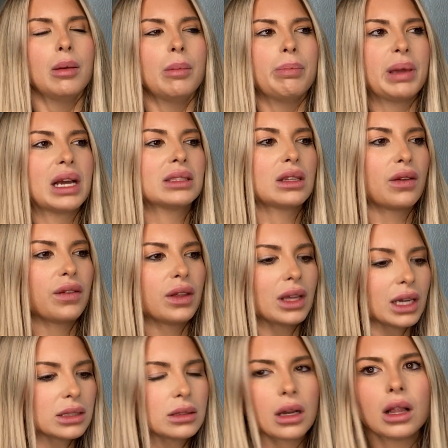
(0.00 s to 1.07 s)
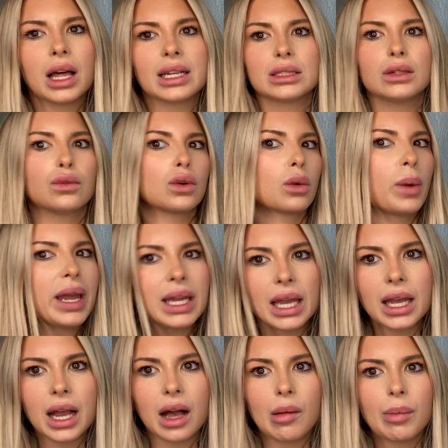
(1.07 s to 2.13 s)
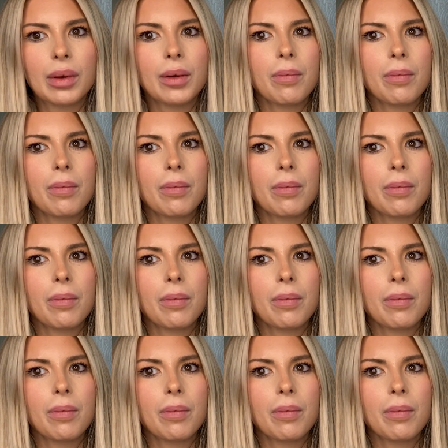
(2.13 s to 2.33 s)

Because I feel like as a collective, we're waking up